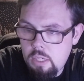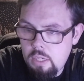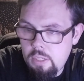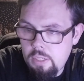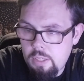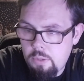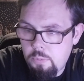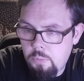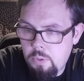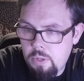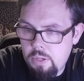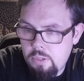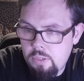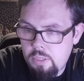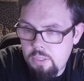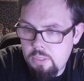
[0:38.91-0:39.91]
hard to get a win
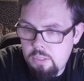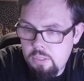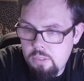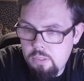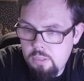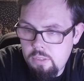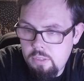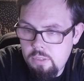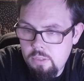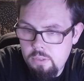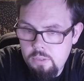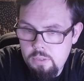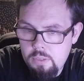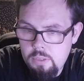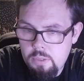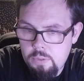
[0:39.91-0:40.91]
on this.
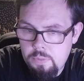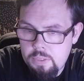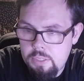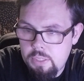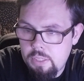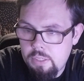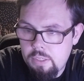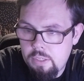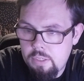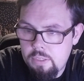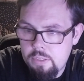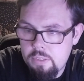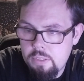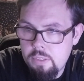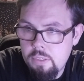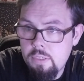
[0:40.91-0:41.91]
Oh, what's that,
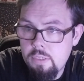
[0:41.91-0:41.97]
guys?